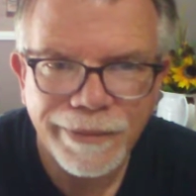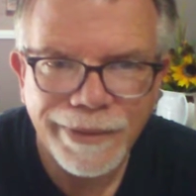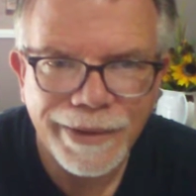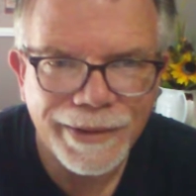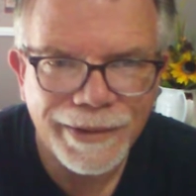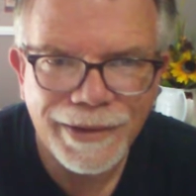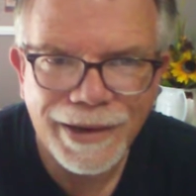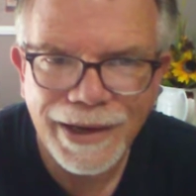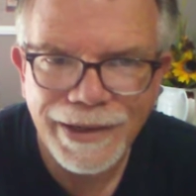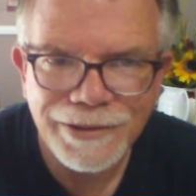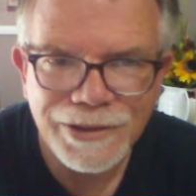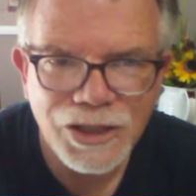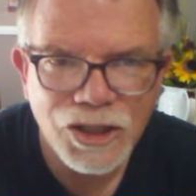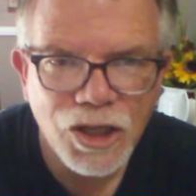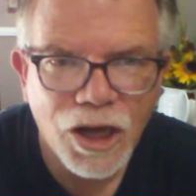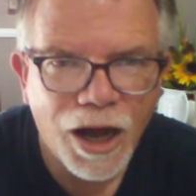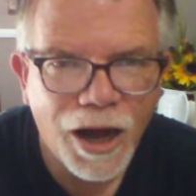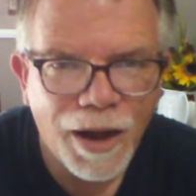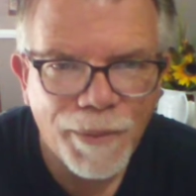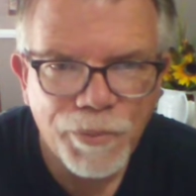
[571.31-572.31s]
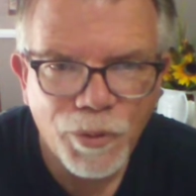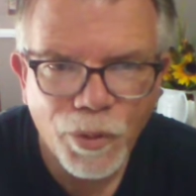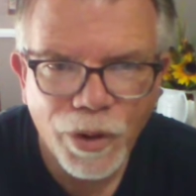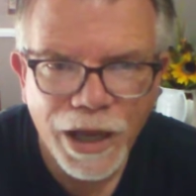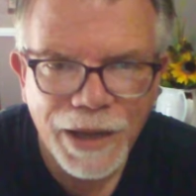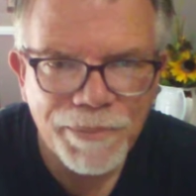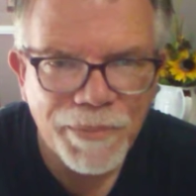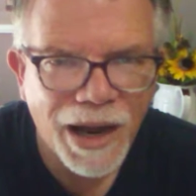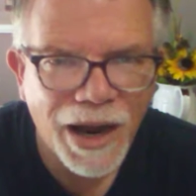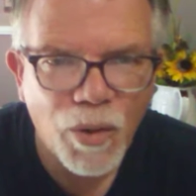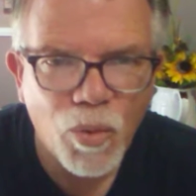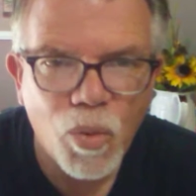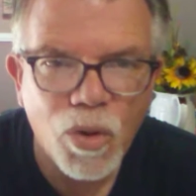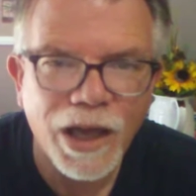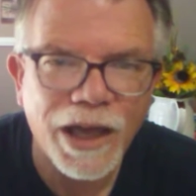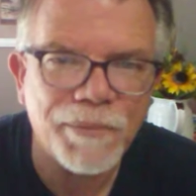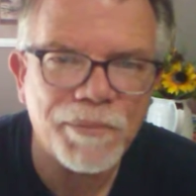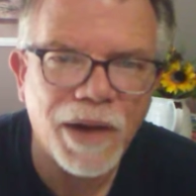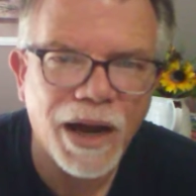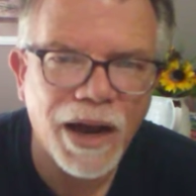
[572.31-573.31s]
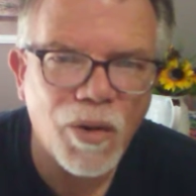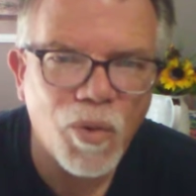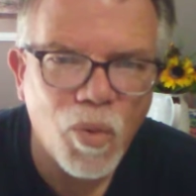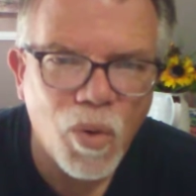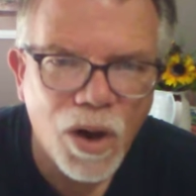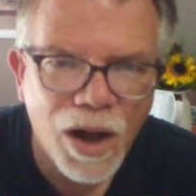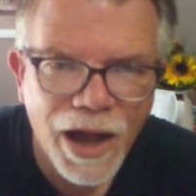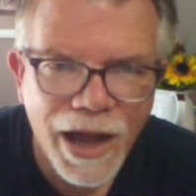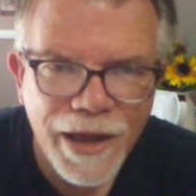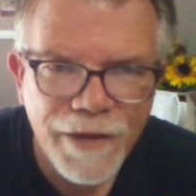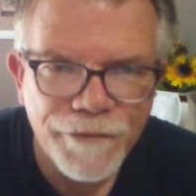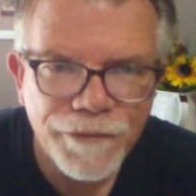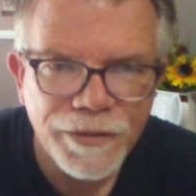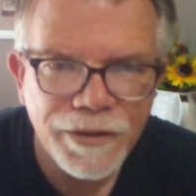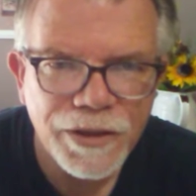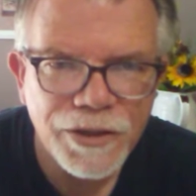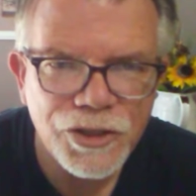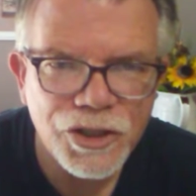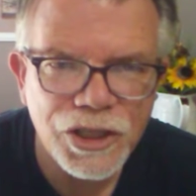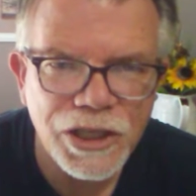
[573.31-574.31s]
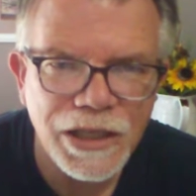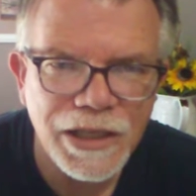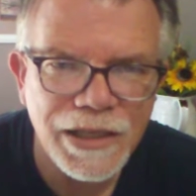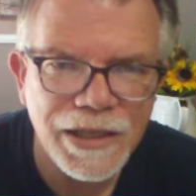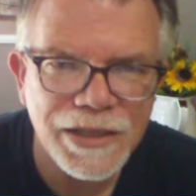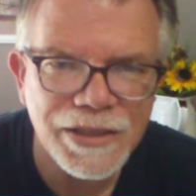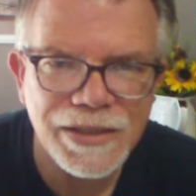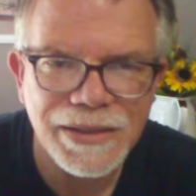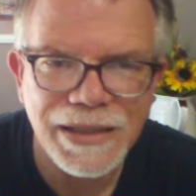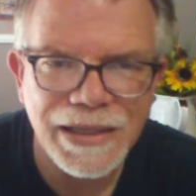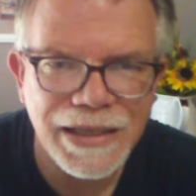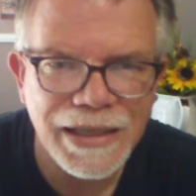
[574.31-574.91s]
Yeah, I just operate my wife. She has